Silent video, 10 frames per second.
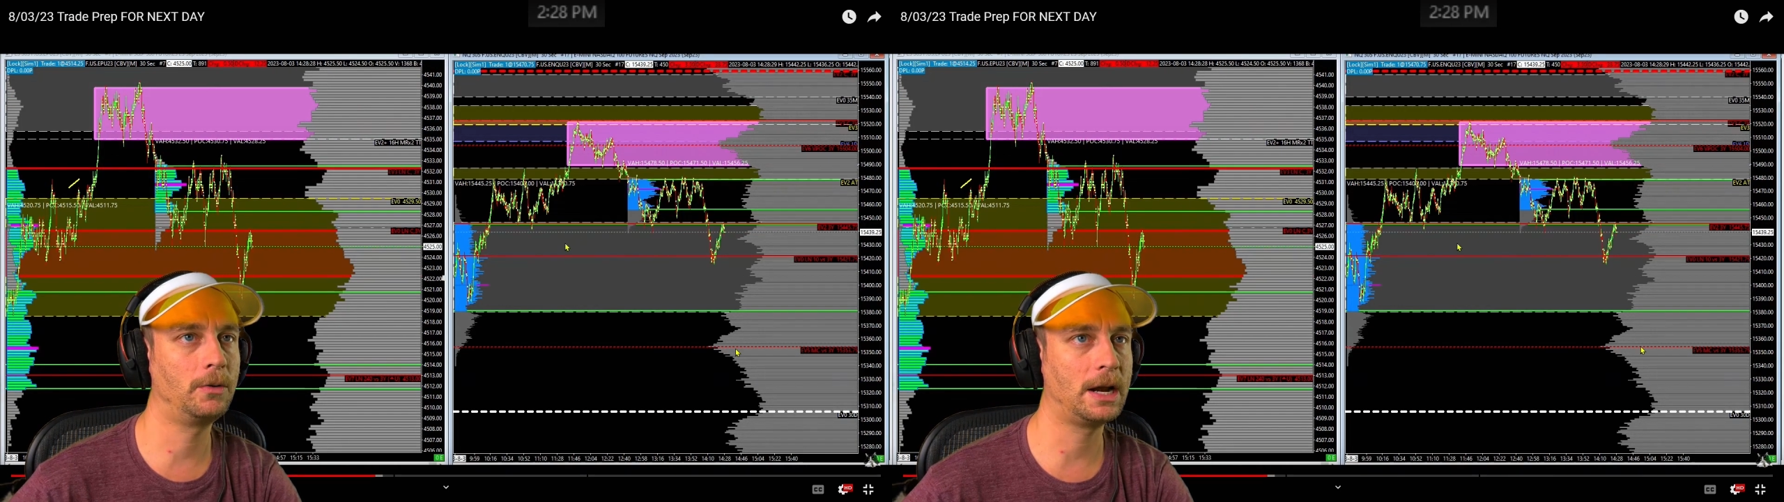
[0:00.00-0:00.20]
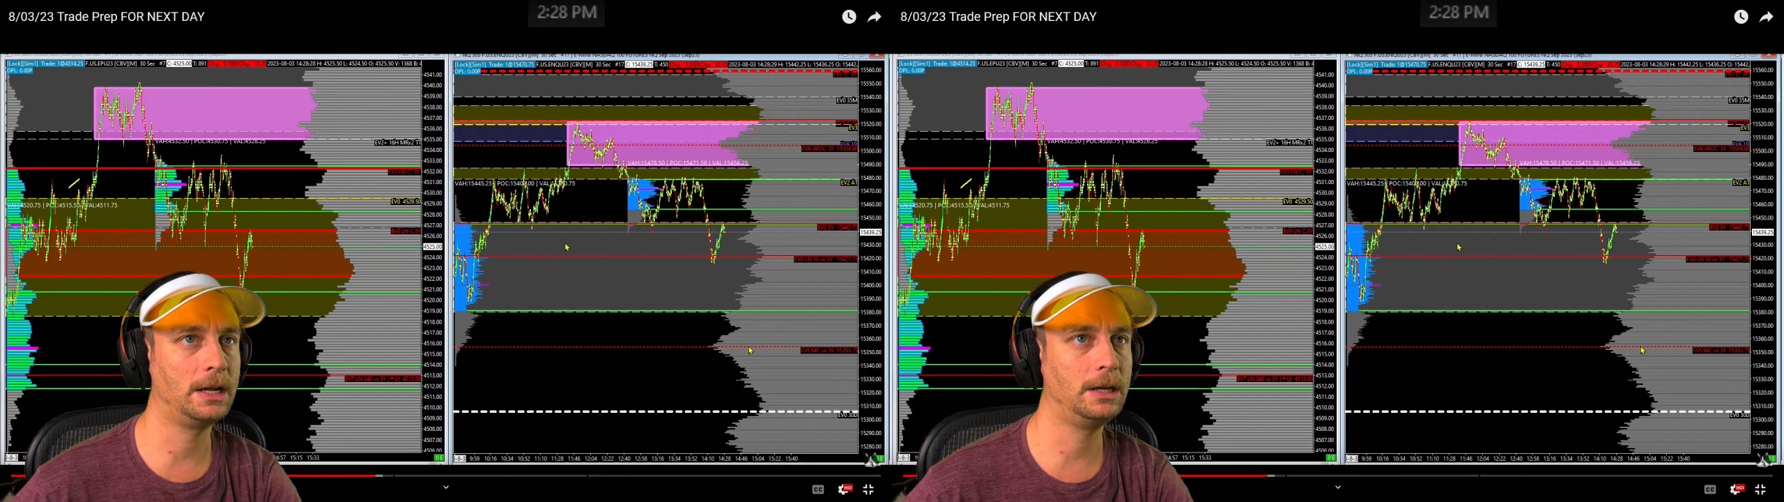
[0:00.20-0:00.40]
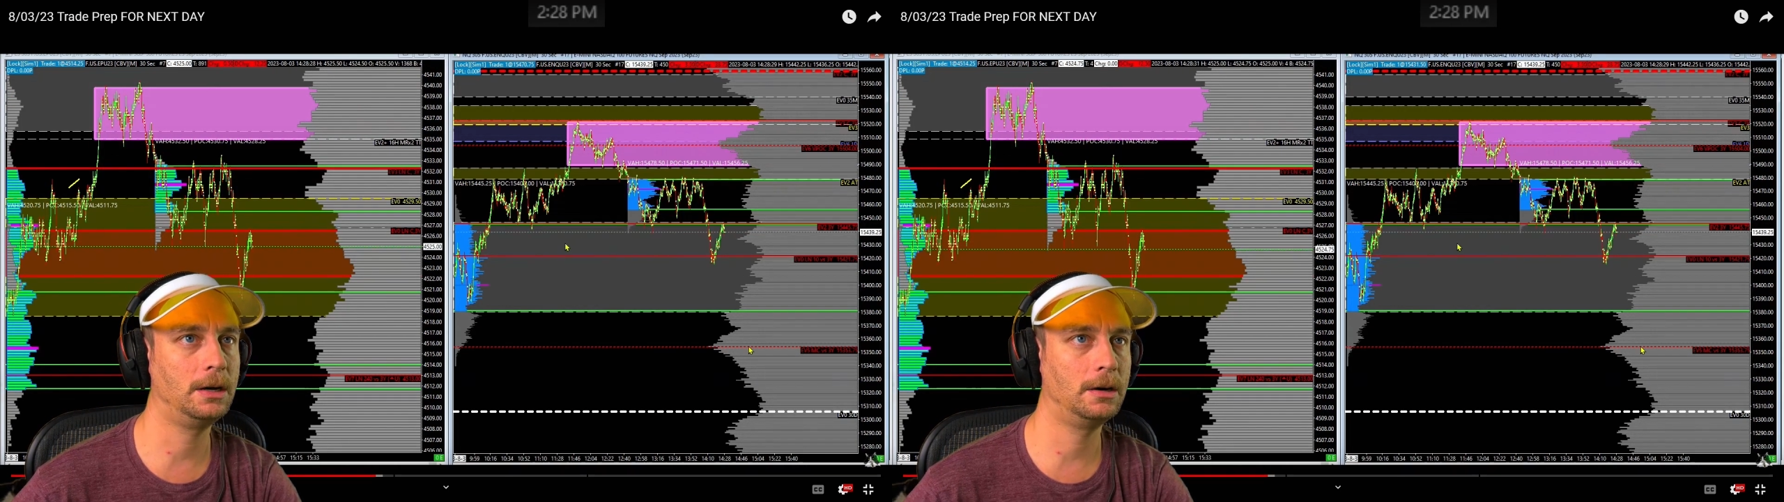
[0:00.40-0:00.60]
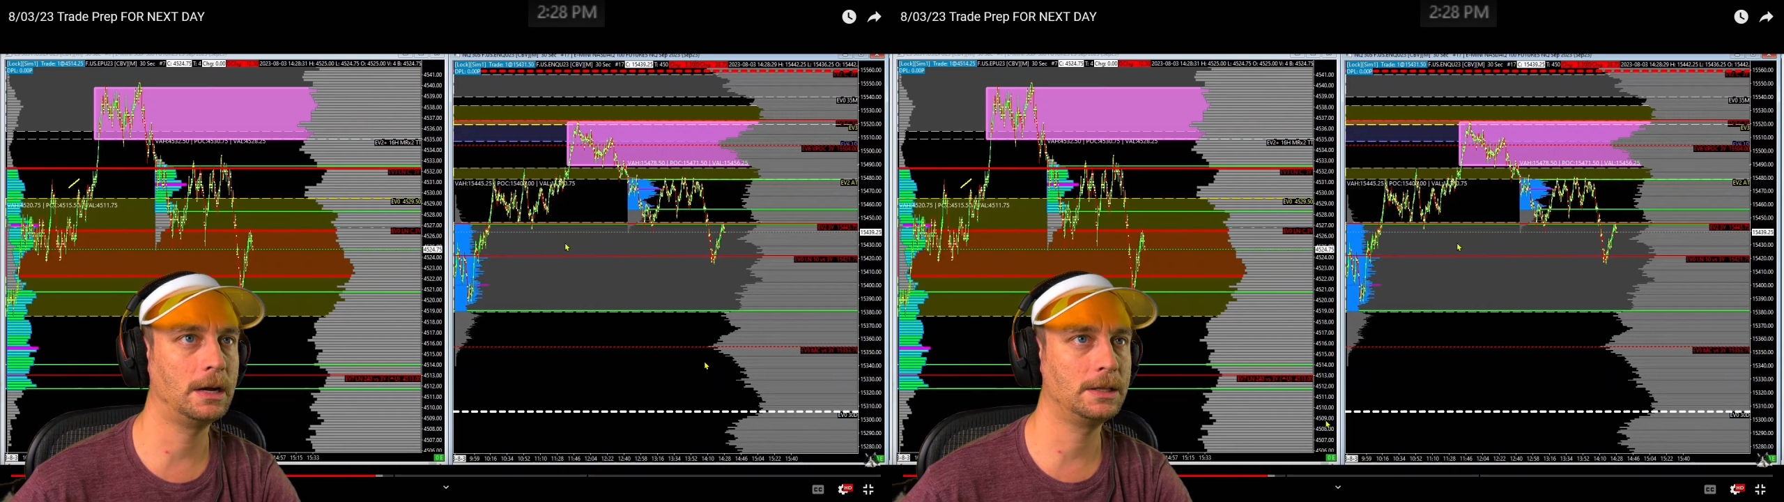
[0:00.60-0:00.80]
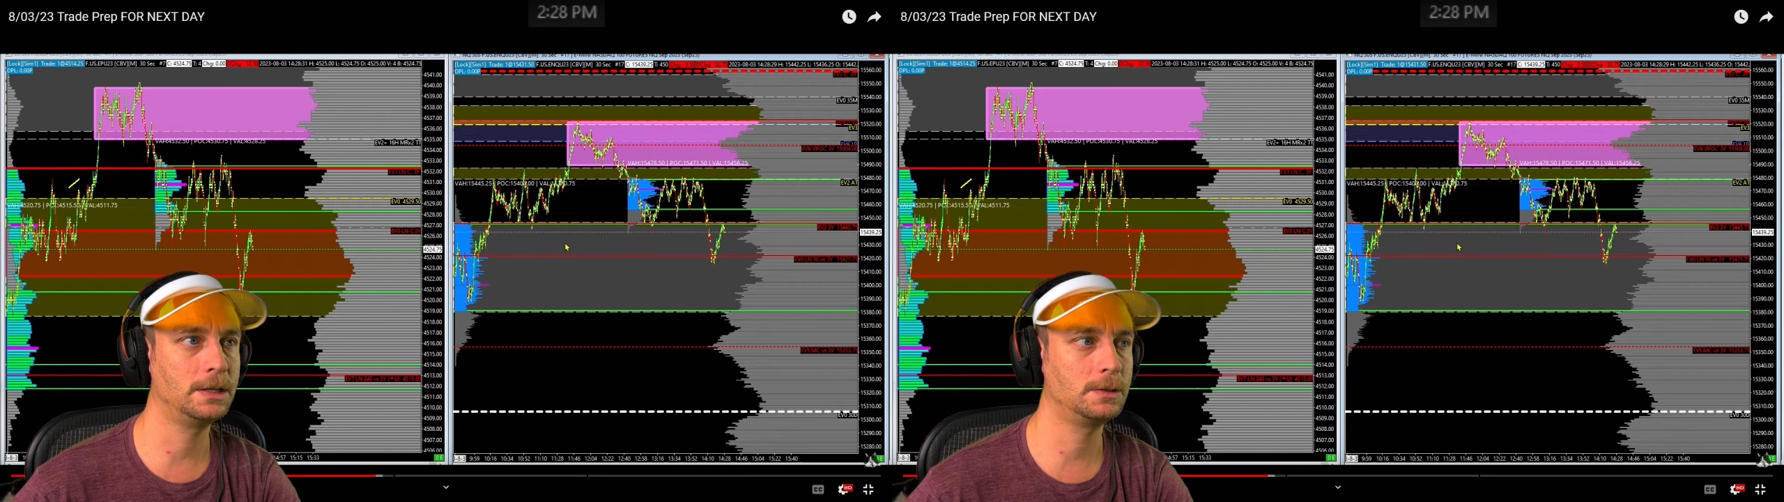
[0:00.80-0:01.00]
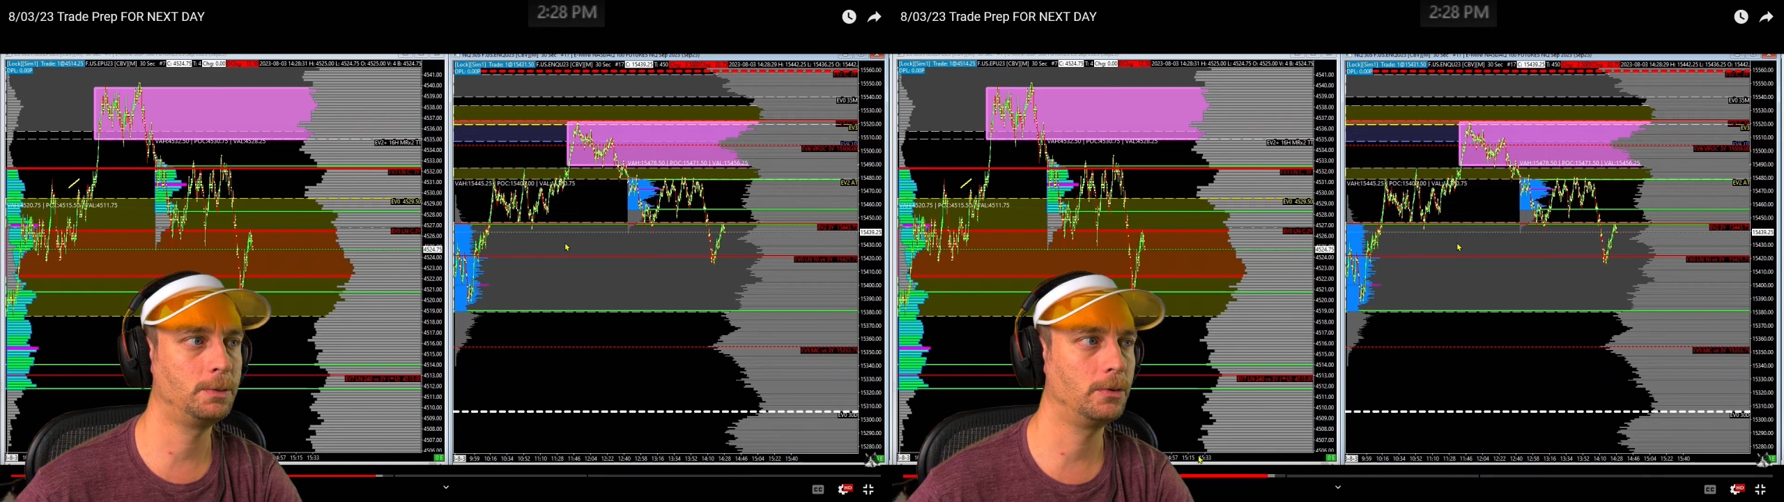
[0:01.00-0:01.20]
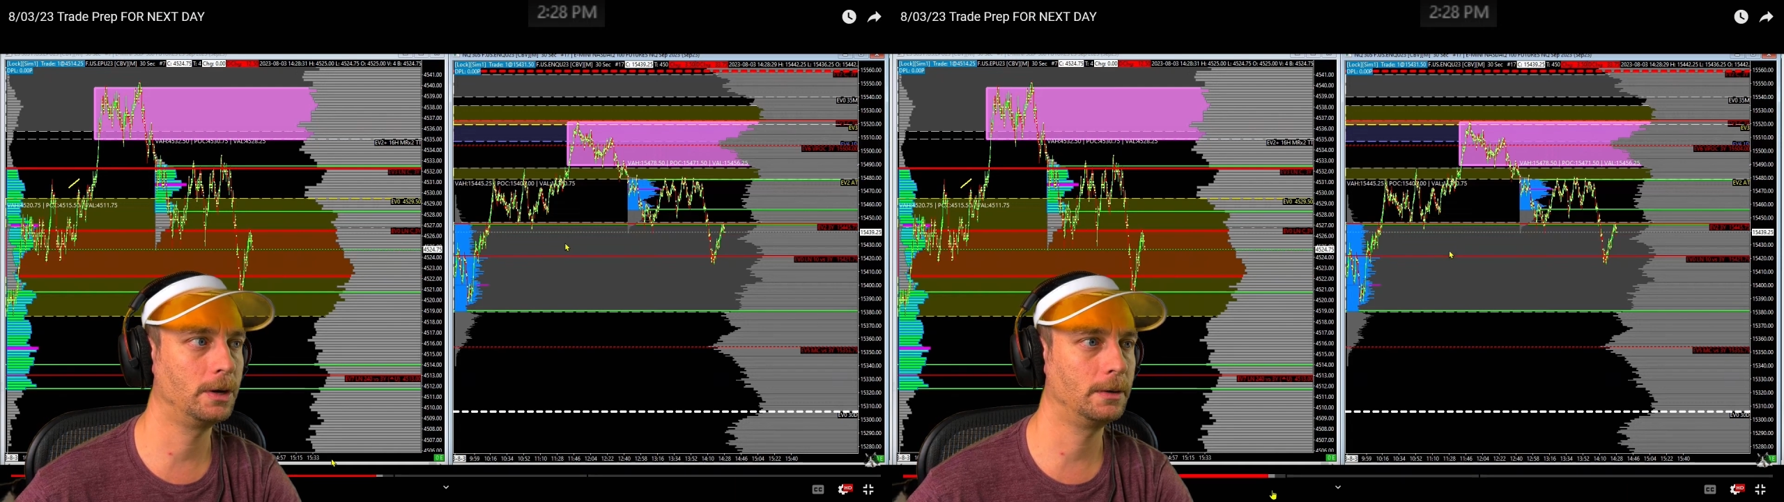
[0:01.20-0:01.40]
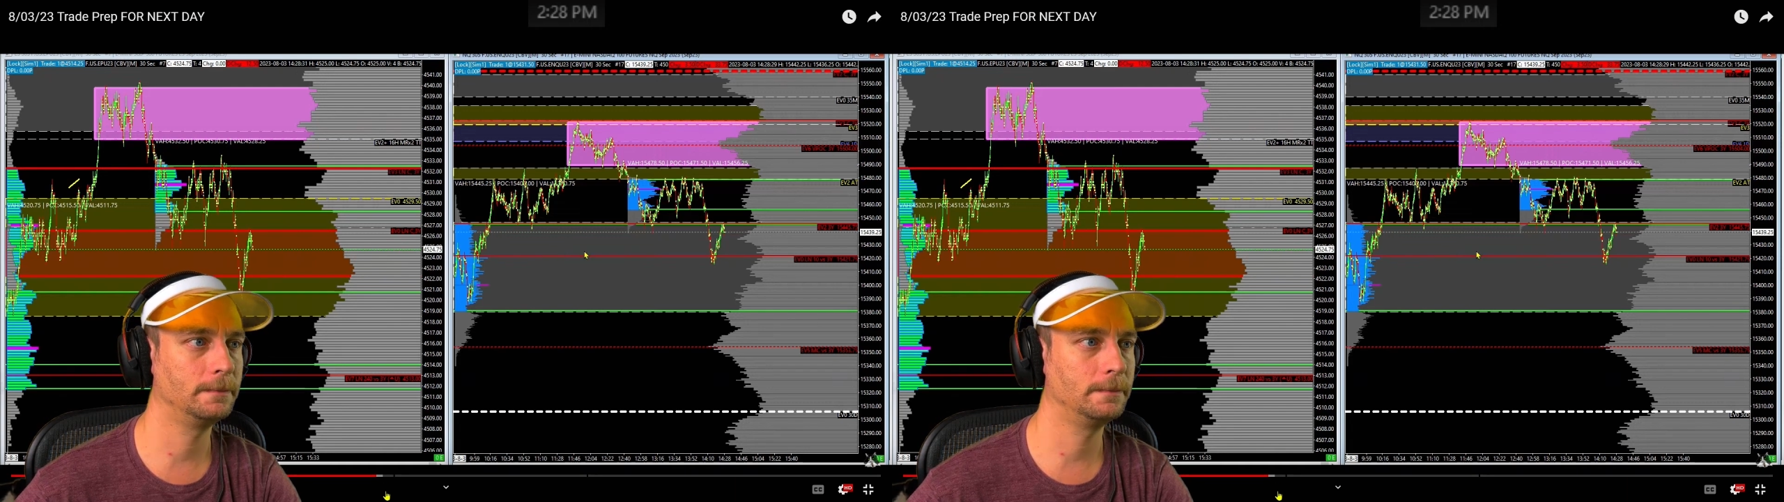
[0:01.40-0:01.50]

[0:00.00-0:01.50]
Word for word: right here at this point.